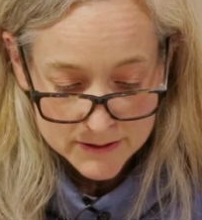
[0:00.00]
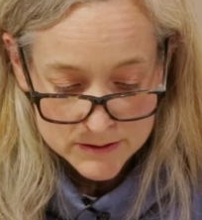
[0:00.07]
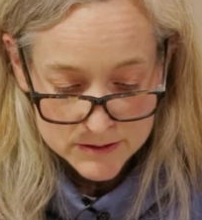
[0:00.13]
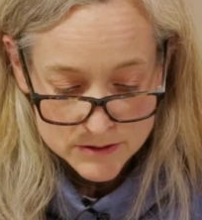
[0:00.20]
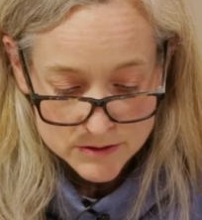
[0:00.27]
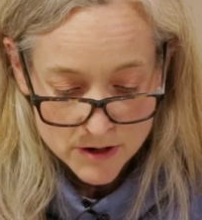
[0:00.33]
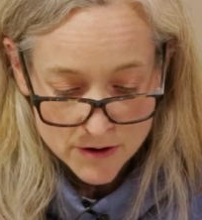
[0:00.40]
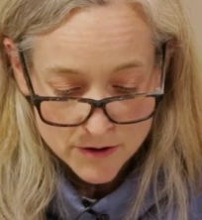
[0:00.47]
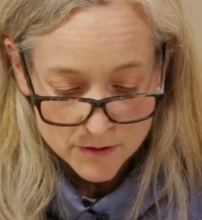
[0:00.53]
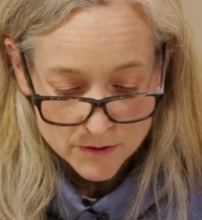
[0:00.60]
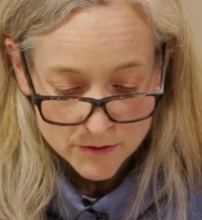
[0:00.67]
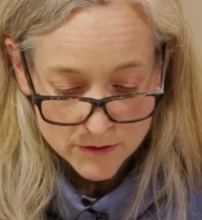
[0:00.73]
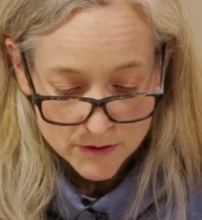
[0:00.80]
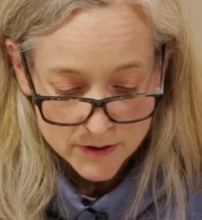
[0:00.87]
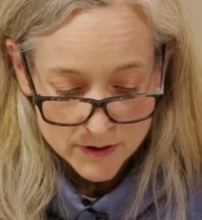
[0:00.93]

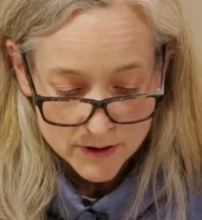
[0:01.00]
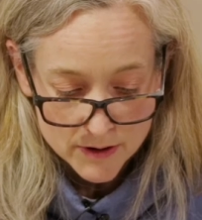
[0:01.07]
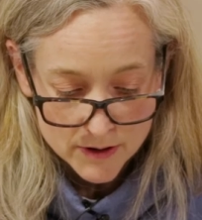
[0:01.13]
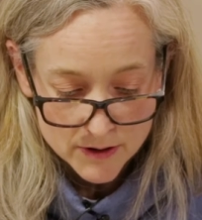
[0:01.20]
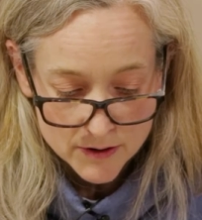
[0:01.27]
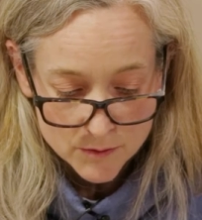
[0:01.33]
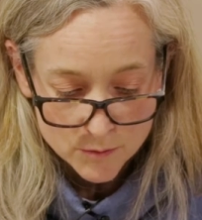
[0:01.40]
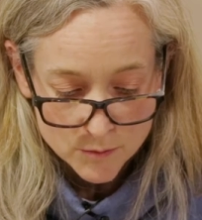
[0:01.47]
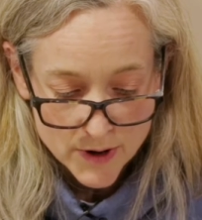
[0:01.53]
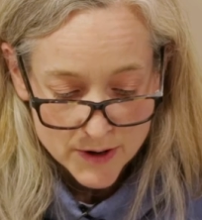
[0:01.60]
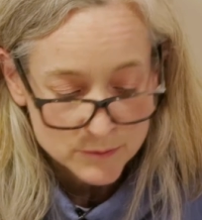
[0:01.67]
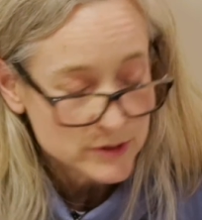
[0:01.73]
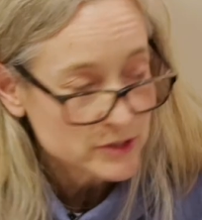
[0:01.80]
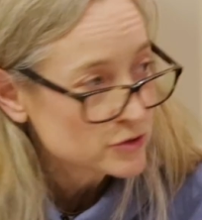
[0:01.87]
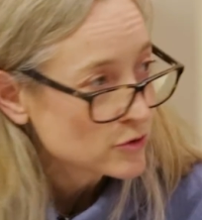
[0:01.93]
So
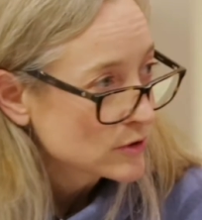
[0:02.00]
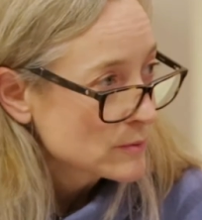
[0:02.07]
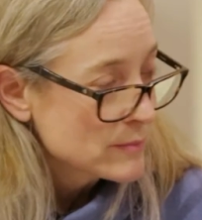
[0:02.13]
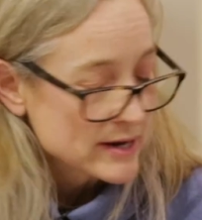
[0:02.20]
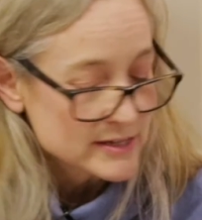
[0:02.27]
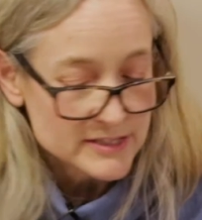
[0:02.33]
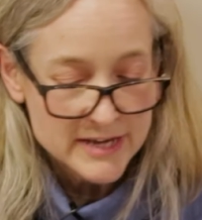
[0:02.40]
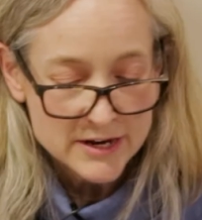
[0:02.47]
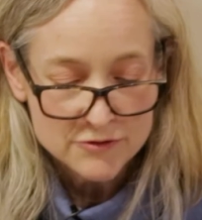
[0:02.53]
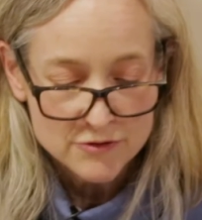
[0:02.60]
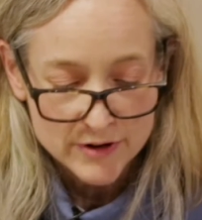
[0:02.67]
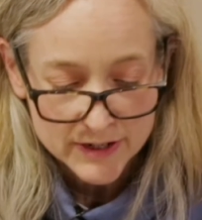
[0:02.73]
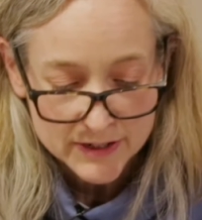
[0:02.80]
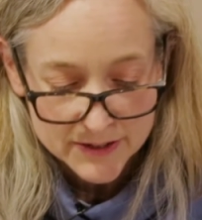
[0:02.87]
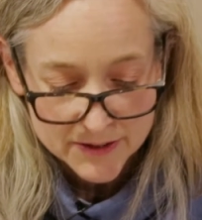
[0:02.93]
when we talk about
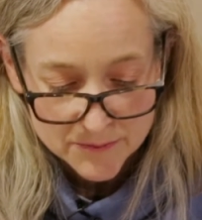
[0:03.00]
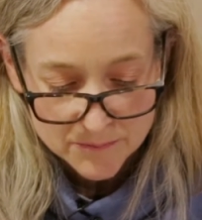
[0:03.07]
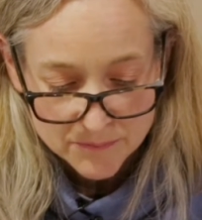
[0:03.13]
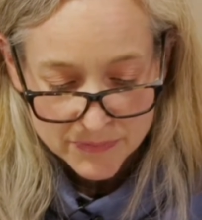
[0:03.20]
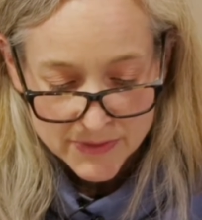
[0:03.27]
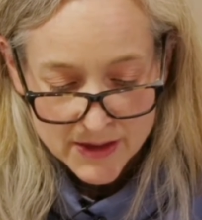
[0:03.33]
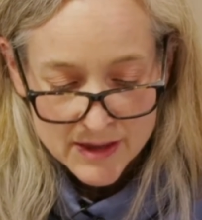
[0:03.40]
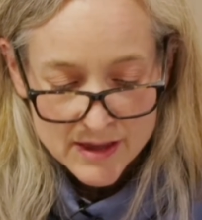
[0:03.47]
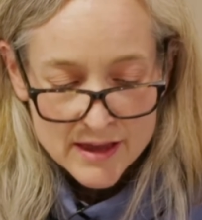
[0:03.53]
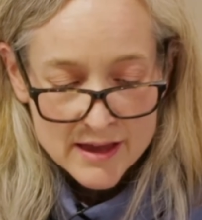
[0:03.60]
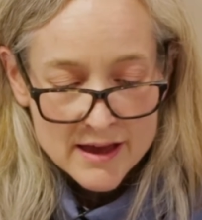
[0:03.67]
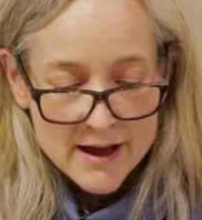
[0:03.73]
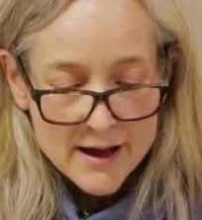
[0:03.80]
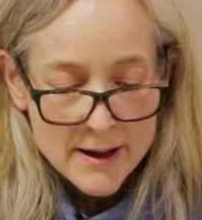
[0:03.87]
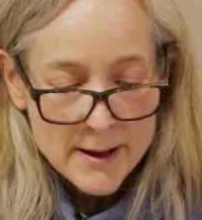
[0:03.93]
Cedric
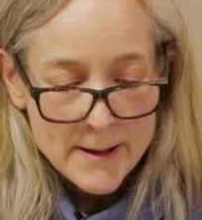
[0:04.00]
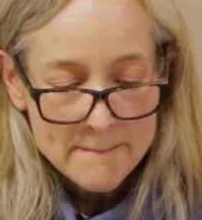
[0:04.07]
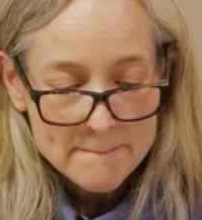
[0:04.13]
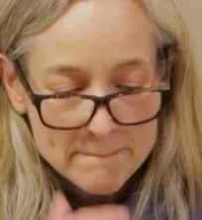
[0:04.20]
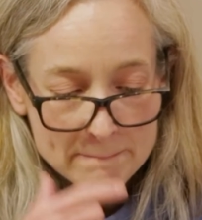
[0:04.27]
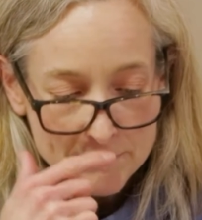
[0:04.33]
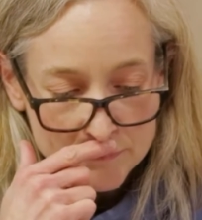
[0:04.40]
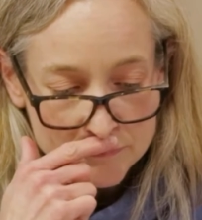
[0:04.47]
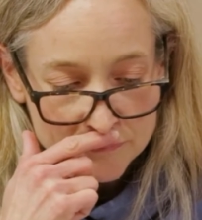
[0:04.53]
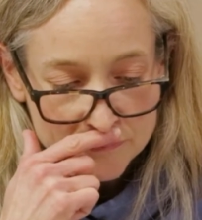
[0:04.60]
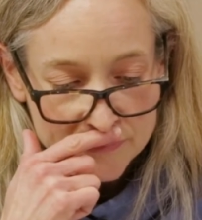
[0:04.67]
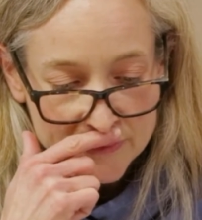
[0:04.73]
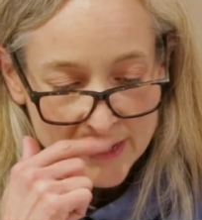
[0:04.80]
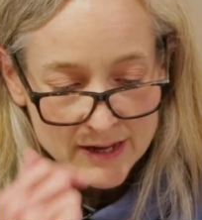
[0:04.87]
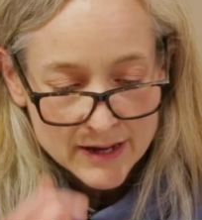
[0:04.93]
and
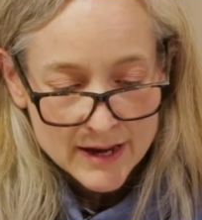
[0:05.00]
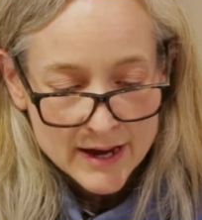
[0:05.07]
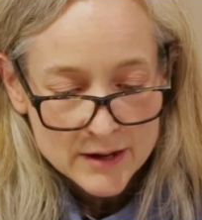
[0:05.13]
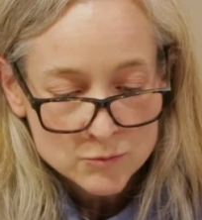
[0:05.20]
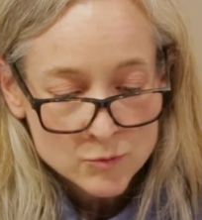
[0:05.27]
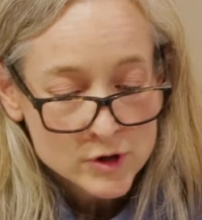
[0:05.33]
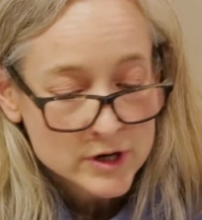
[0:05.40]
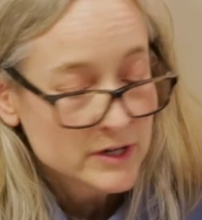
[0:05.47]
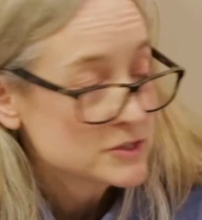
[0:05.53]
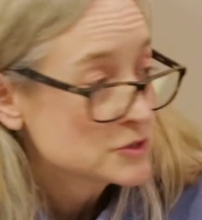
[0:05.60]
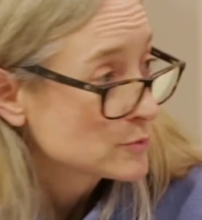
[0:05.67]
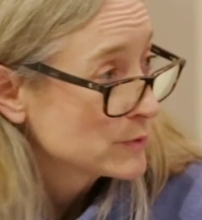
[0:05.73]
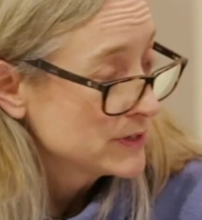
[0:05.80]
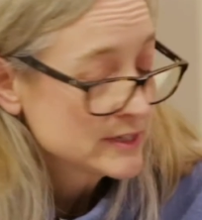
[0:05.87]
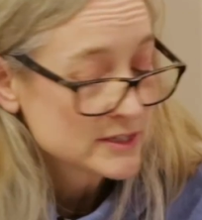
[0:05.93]

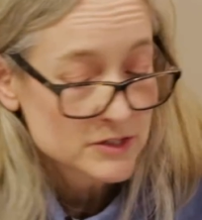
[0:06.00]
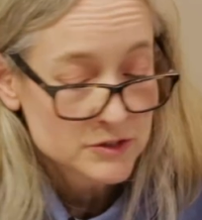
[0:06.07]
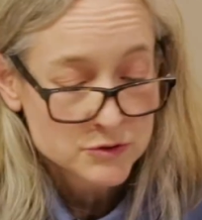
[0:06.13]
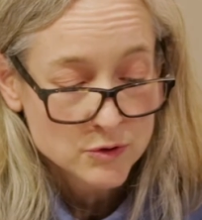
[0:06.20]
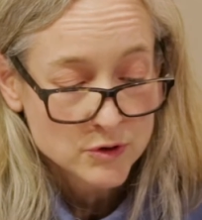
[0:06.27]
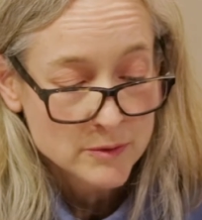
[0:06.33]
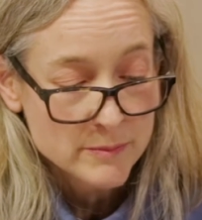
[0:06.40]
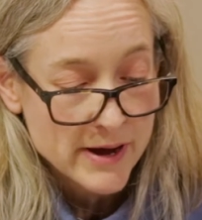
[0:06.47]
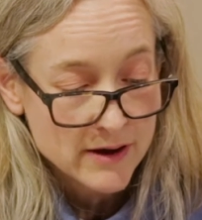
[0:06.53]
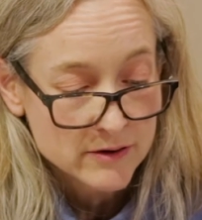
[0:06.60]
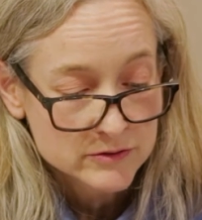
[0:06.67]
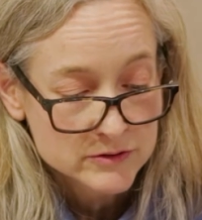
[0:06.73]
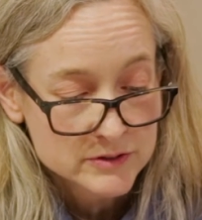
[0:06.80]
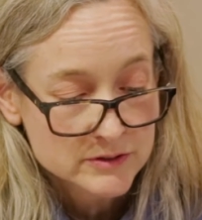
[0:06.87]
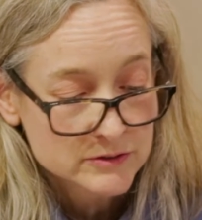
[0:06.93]
words, we need to talk
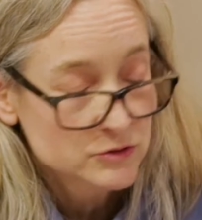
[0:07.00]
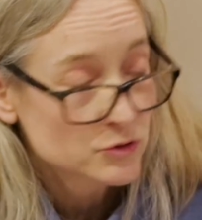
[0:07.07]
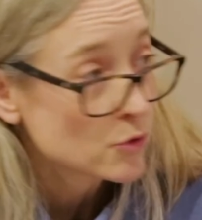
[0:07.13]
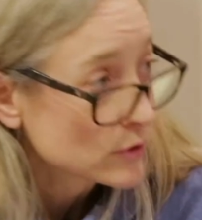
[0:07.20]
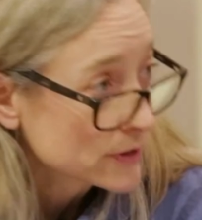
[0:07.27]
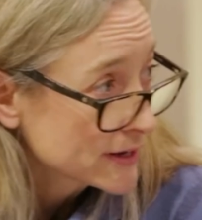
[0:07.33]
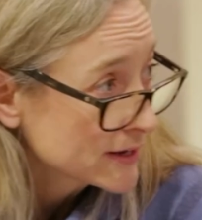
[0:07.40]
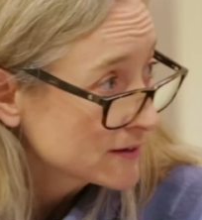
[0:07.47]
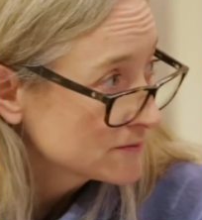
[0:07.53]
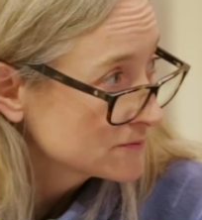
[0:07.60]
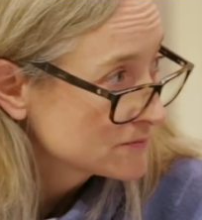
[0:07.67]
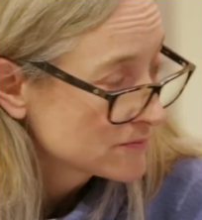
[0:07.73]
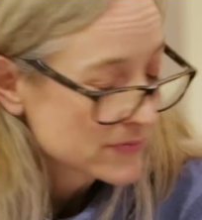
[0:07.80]
about talking,